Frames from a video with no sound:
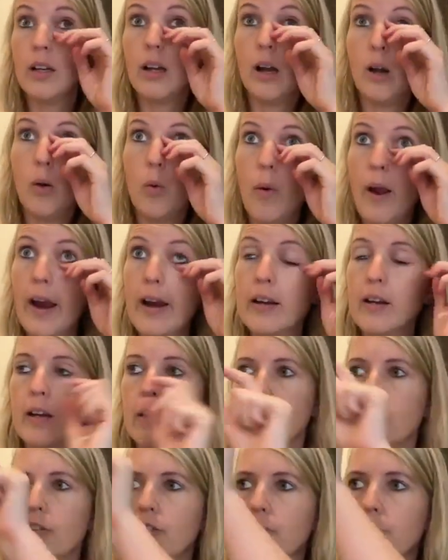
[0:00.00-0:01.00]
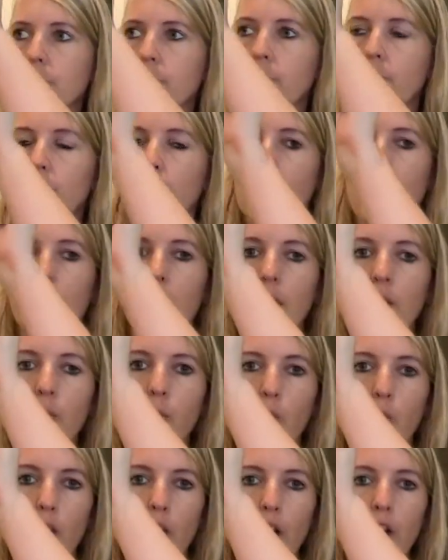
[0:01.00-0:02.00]
awareness
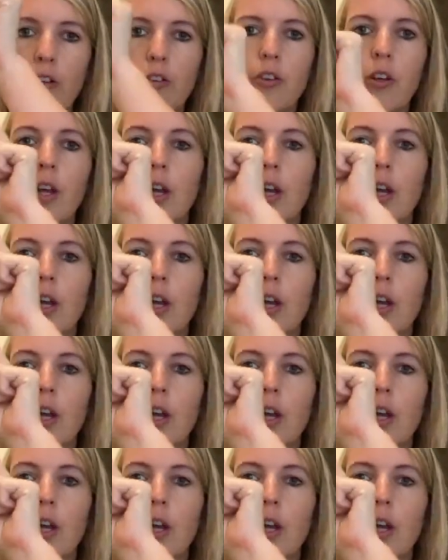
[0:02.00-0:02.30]
word,